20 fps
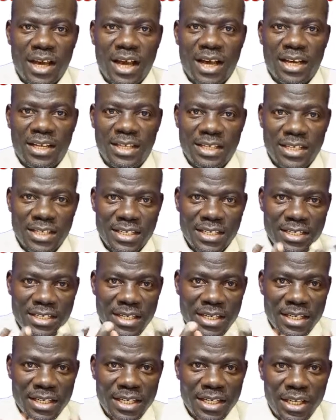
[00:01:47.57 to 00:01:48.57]
and
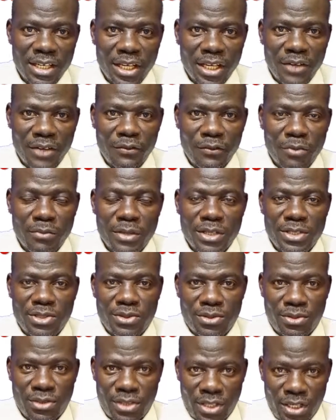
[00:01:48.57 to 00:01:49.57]
sending
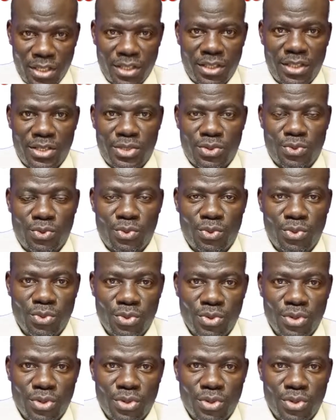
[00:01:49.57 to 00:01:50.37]
information in the school?